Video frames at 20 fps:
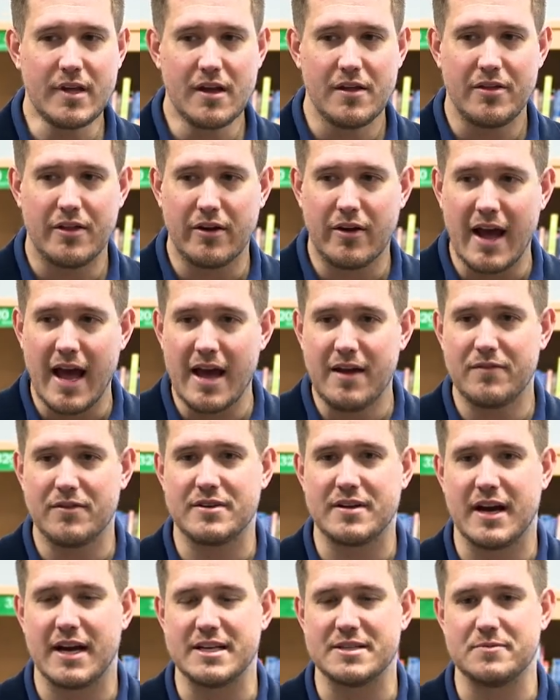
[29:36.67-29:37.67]
their
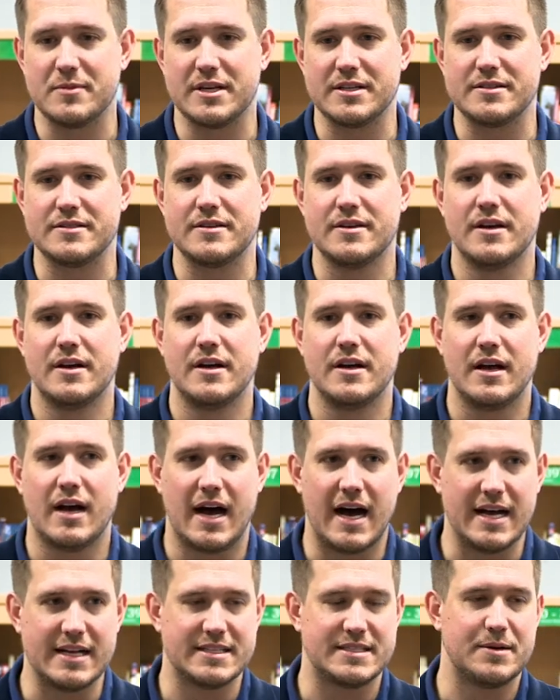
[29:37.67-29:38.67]
advertisements
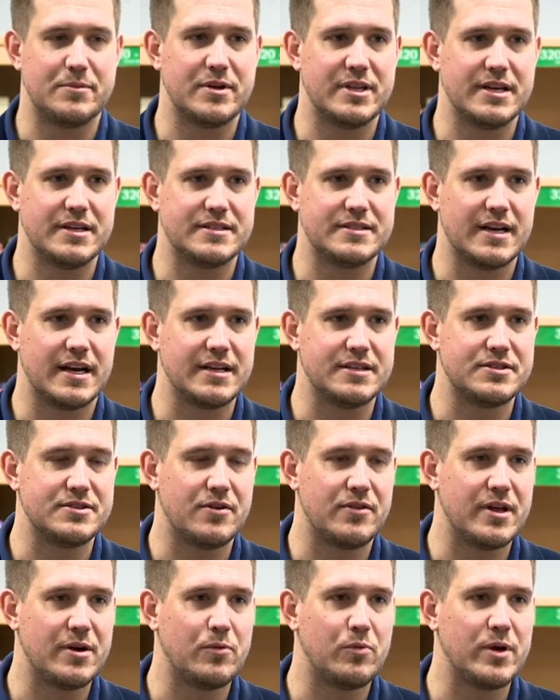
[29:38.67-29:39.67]
on some of these sites
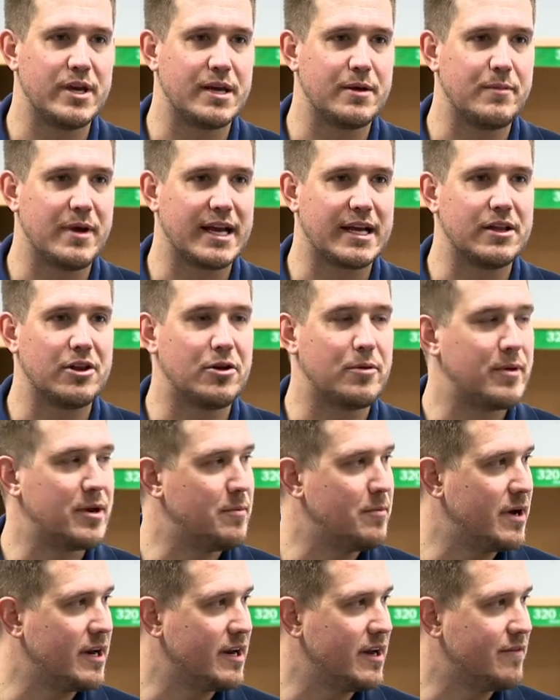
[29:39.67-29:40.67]
so that we can make a little bit
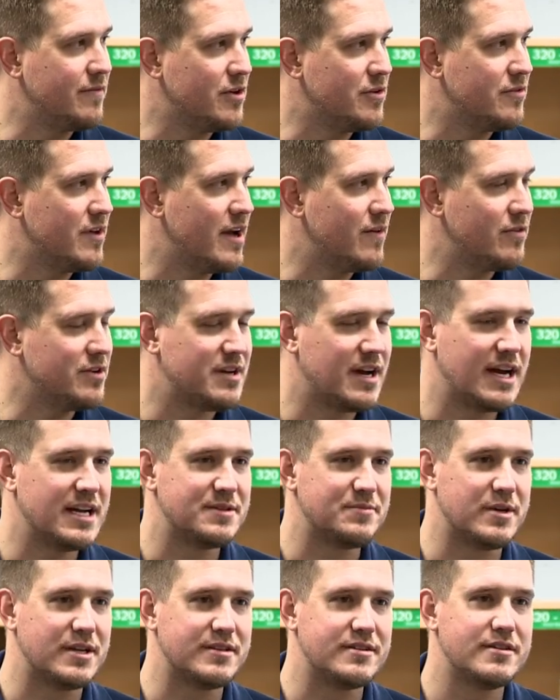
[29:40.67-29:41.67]
of money off those
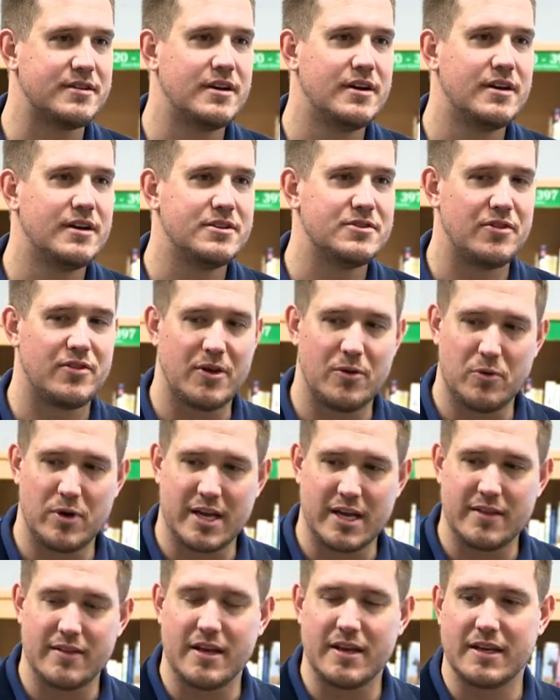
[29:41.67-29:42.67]
advertisements so that we
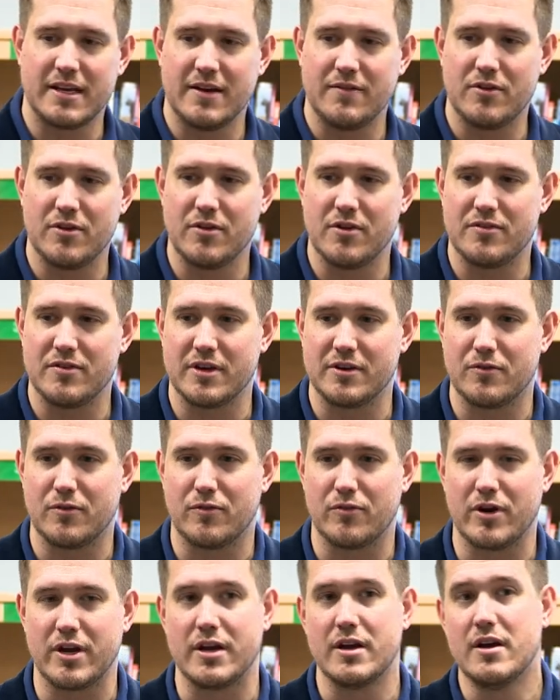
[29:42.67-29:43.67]
can then give you those things for
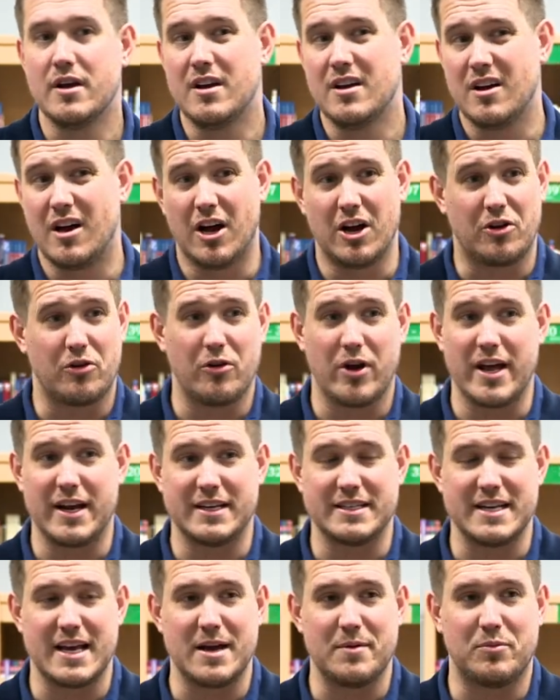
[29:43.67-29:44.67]
free. A great
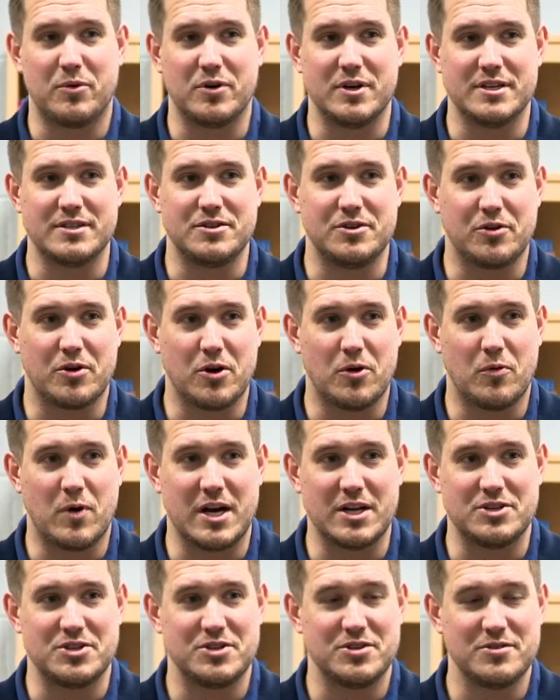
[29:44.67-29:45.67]
example is you go
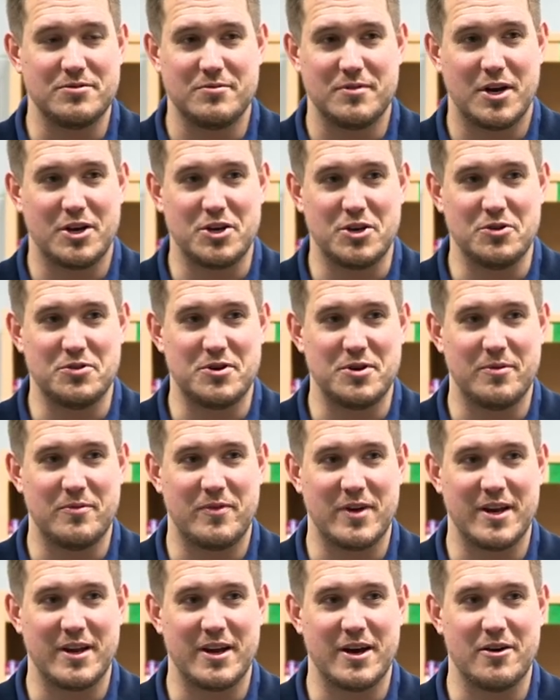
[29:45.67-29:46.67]
watch a YouTube
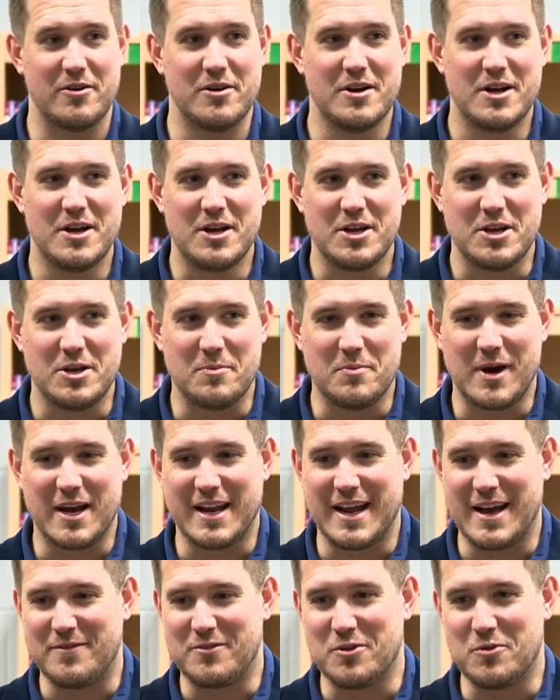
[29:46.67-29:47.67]
video, you might
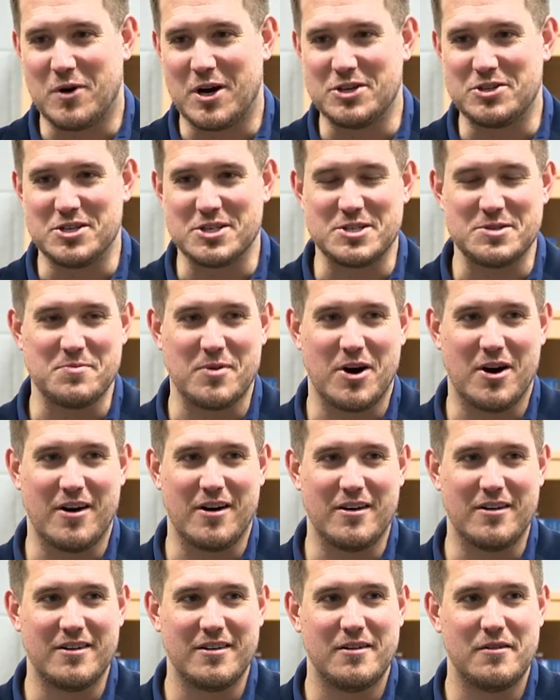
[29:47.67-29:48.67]
have to watch a
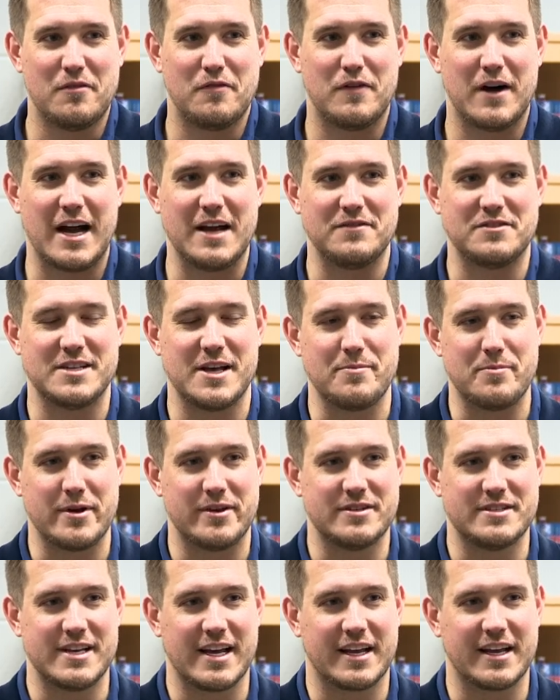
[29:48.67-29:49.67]
small five
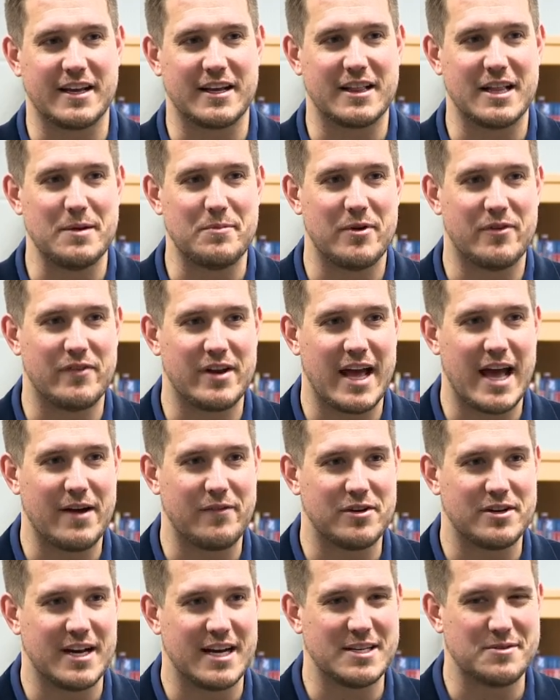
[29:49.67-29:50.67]
second clip of an
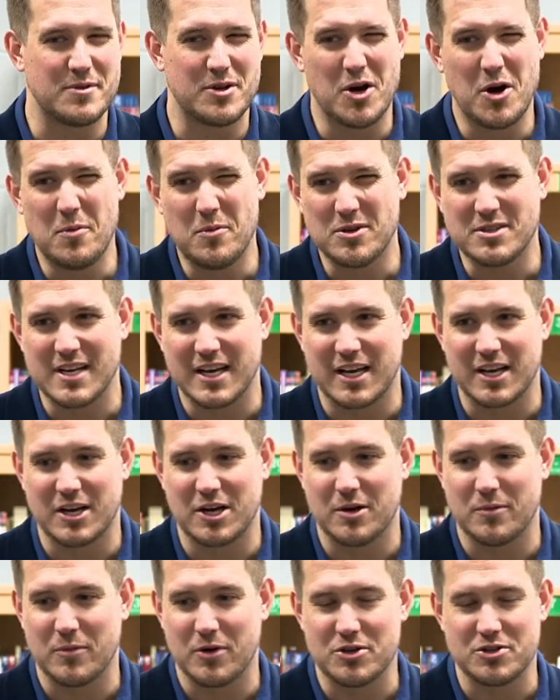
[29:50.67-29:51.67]
advertisement, almost like a
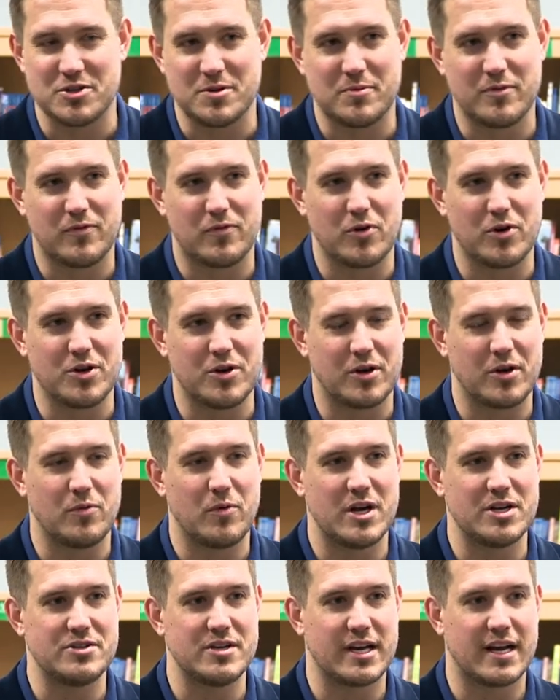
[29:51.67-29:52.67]
commercial before you can
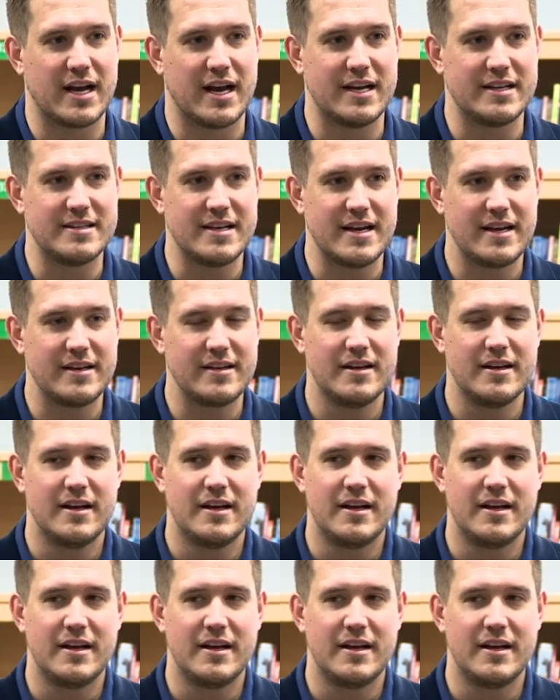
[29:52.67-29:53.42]
watch that content.